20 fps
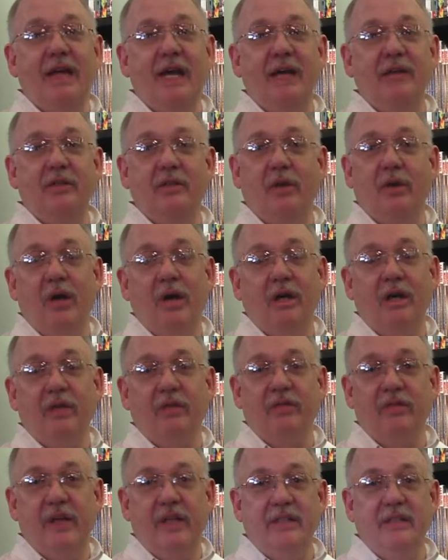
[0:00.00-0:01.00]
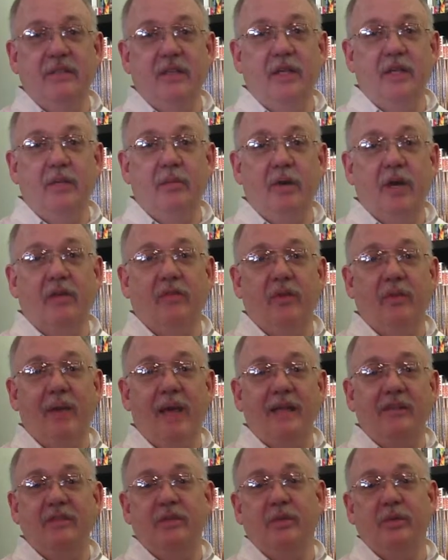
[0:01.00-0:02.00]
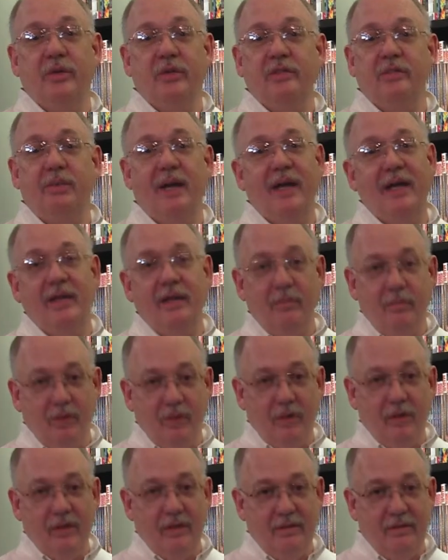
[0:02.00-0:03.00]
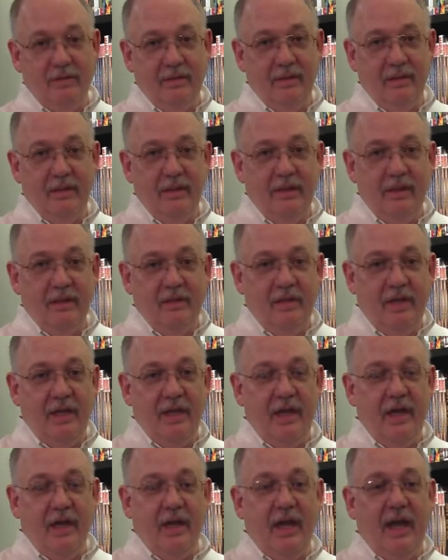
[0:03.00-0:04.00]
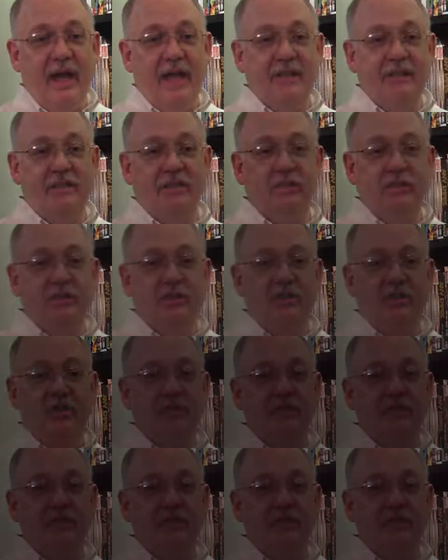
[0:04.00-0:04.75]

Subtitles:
out to all our friends on the Marble Masterworks binding board. Take care, guys. We'll see you